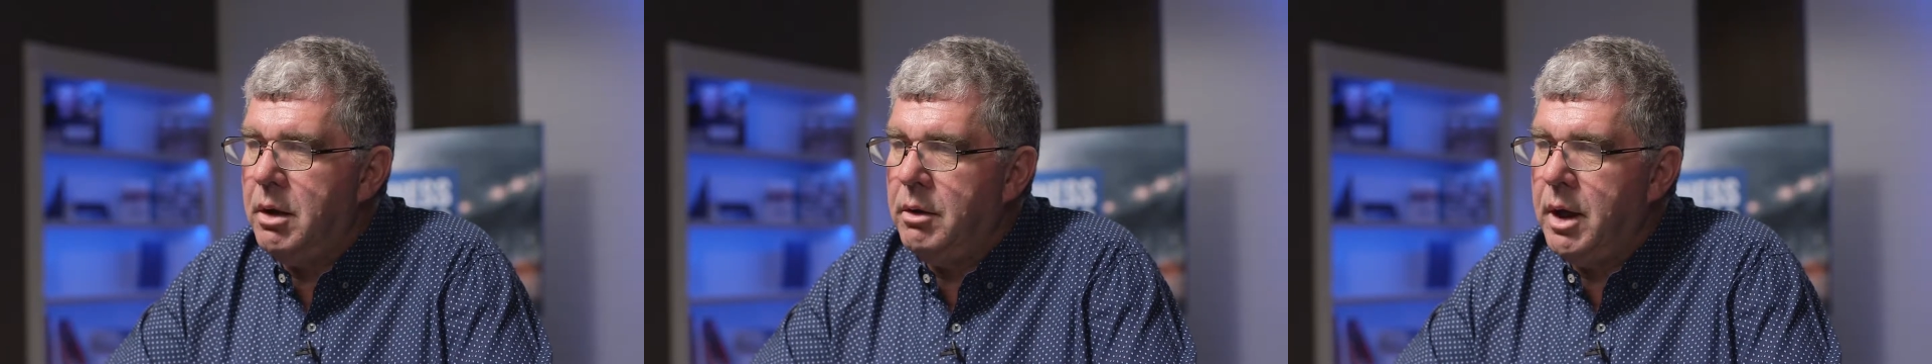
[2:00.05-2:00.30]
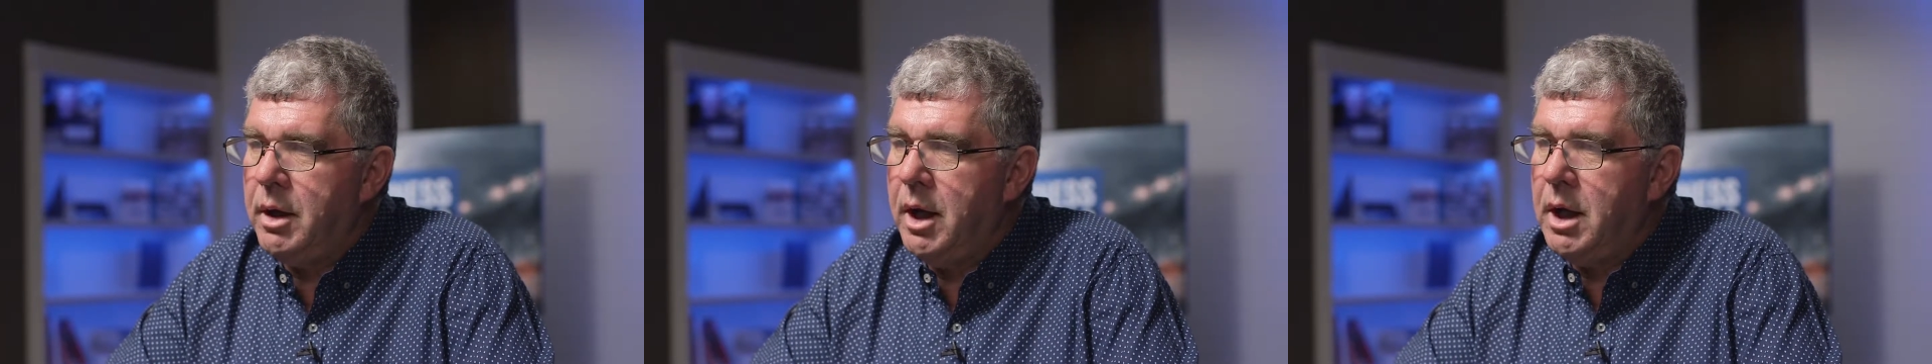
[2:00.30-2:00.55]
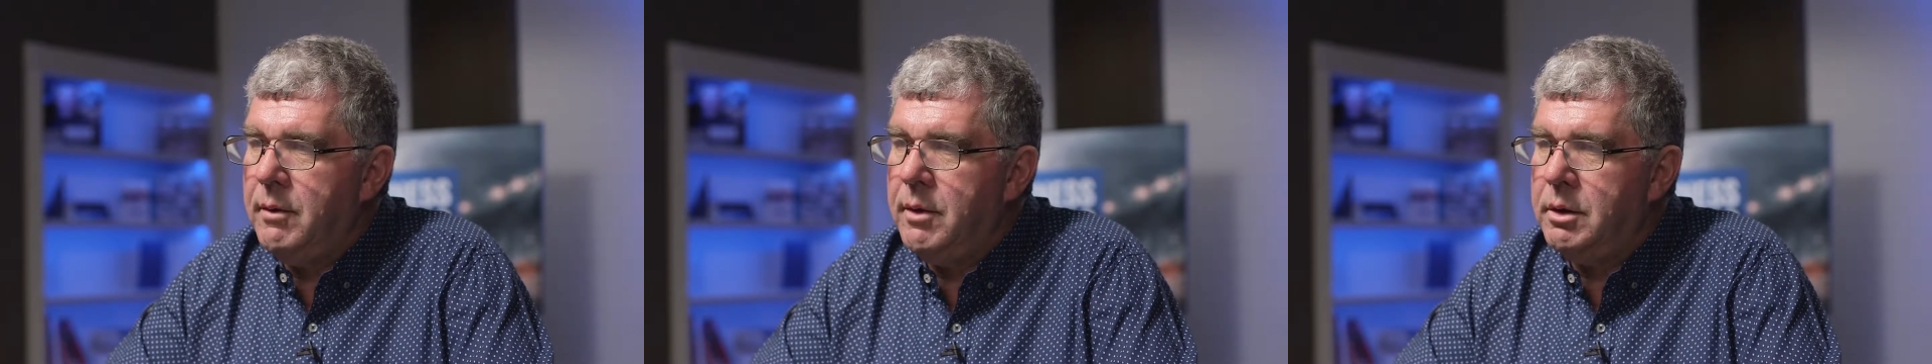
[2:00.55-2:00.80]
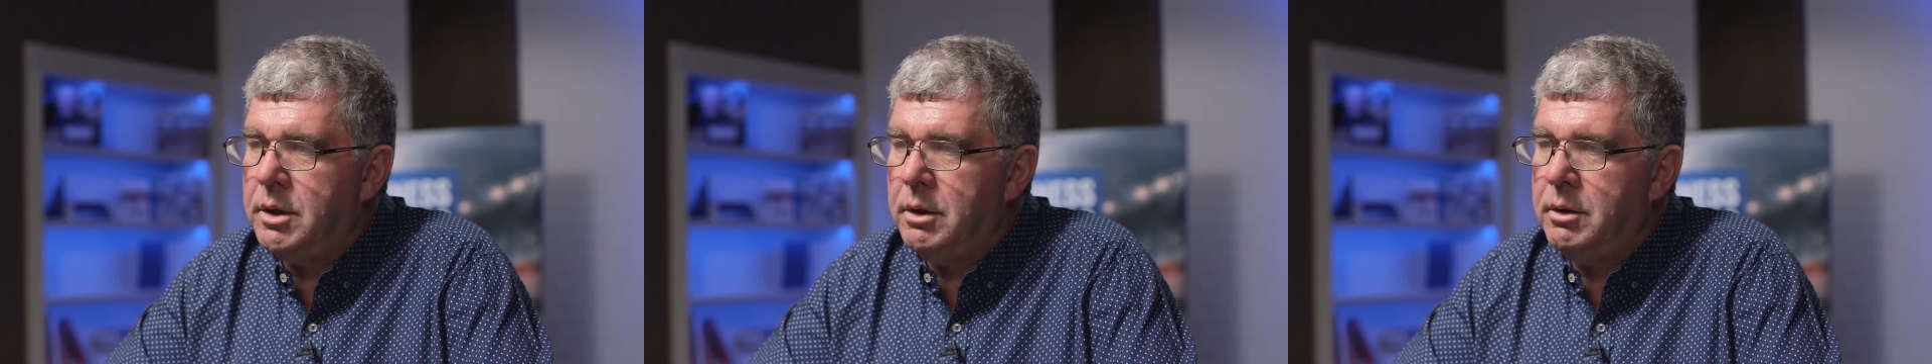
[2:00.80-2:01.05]
they're
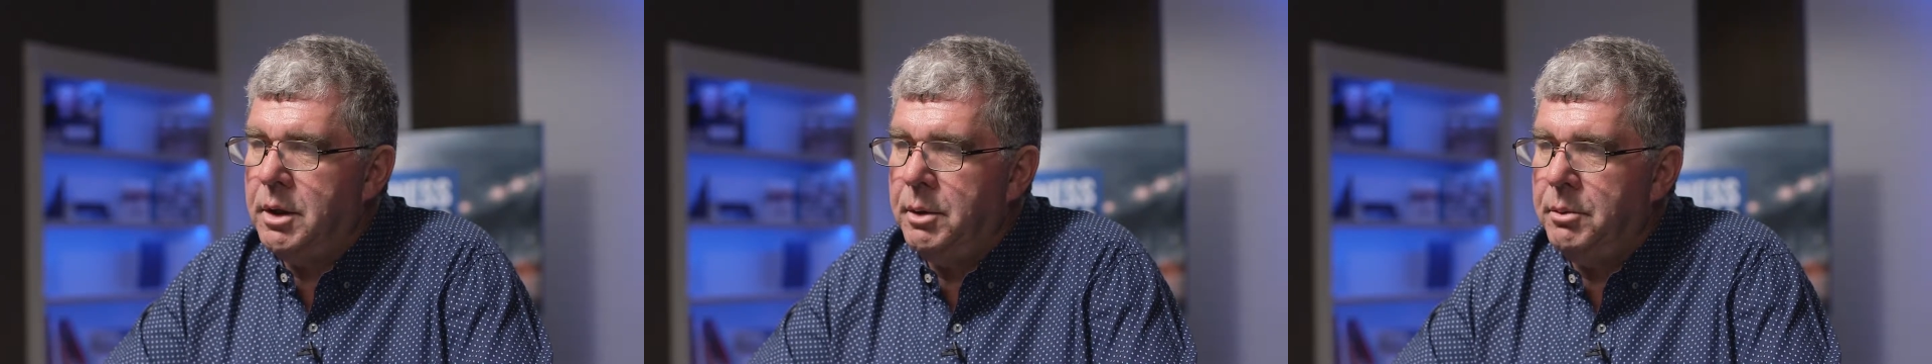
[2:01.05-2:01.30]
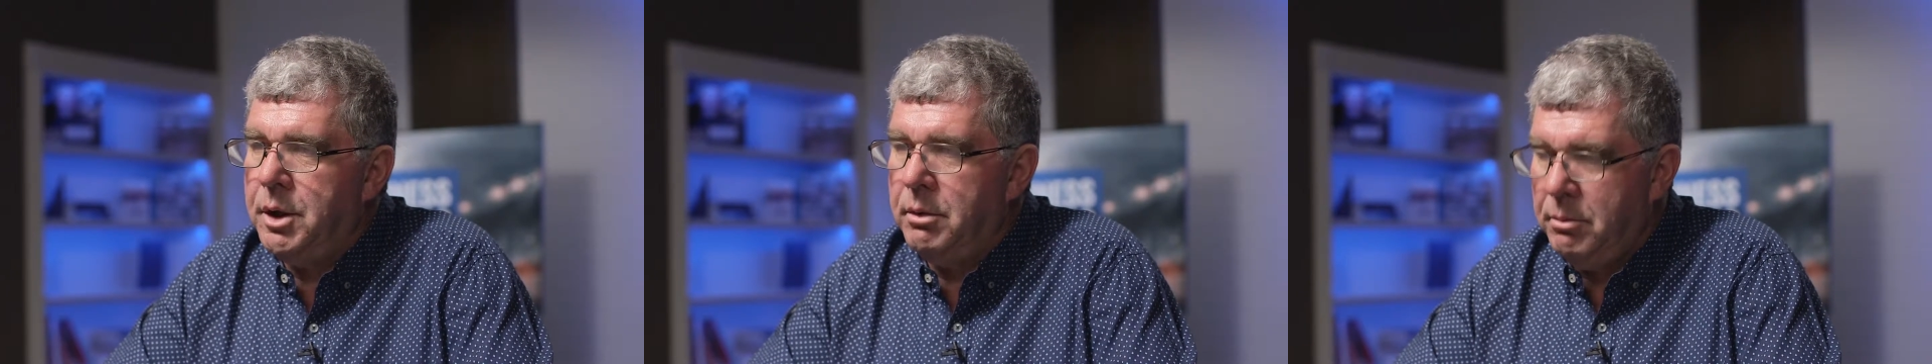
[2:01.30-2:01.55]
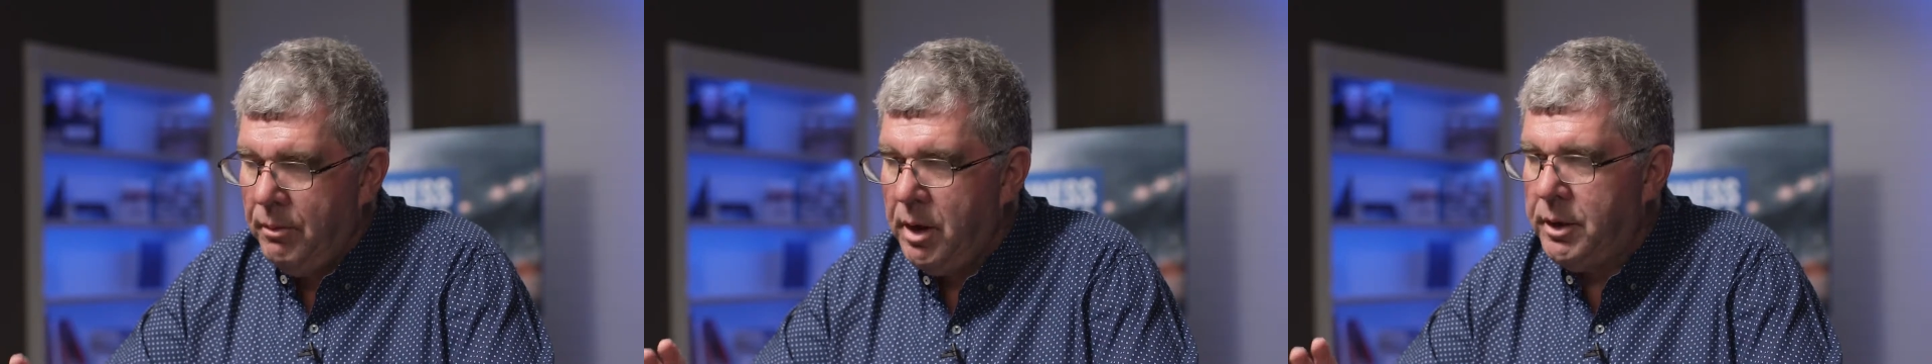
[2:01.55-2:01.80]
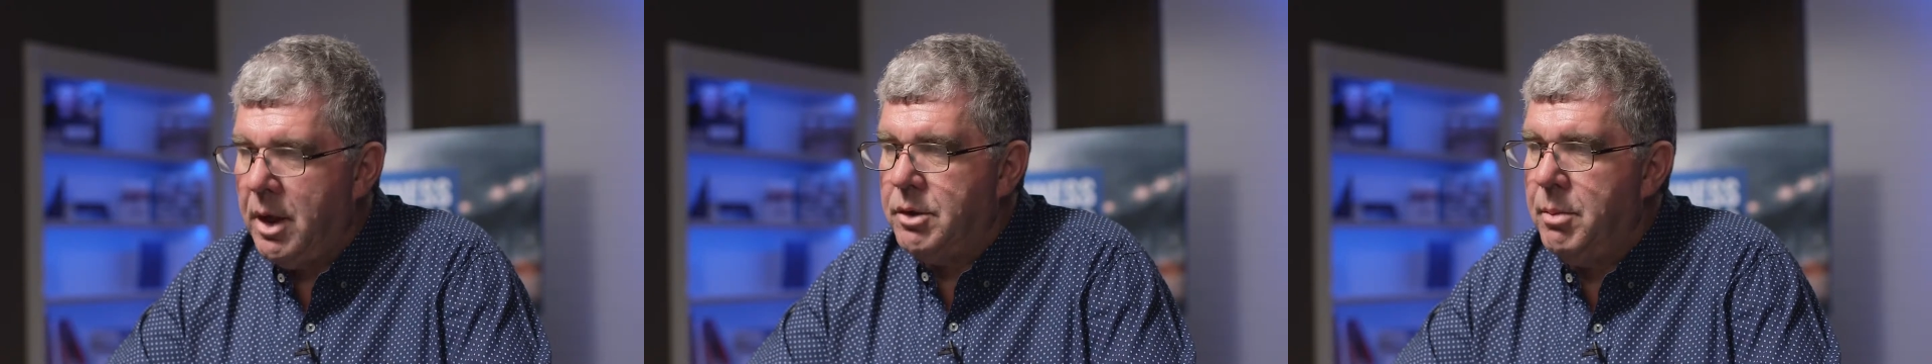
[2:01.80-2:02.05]
native to, to, to
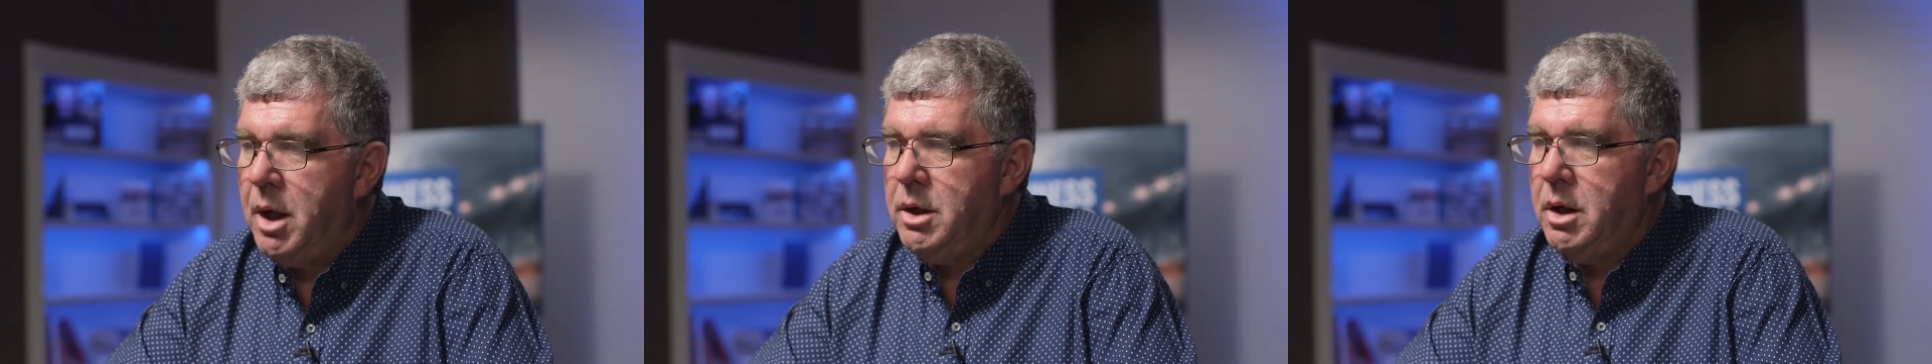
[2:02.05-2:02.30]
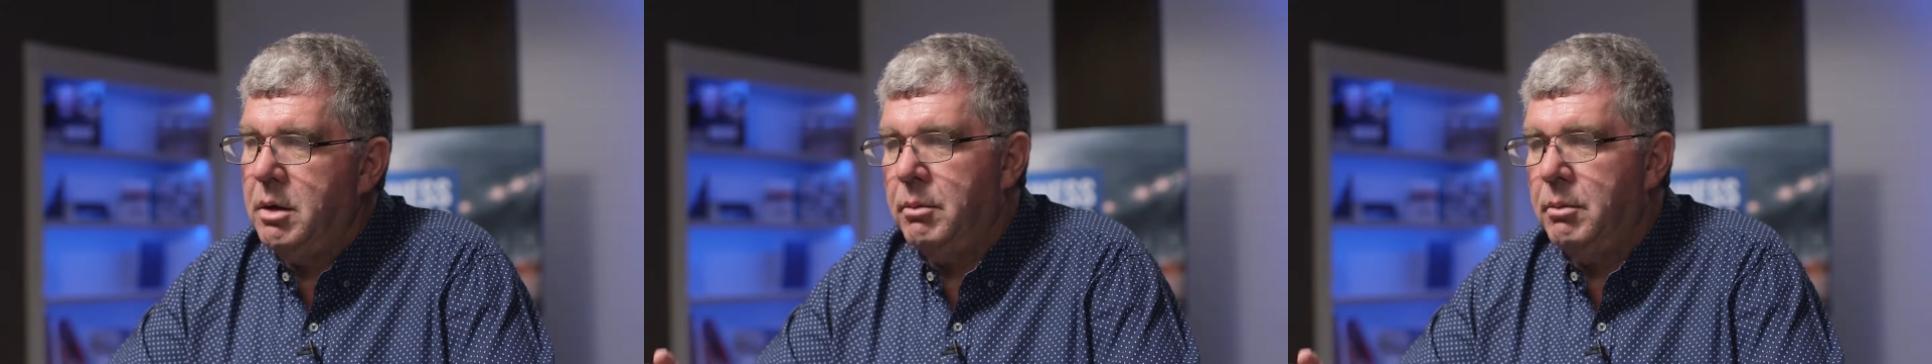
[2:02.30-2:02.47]
Tasmania.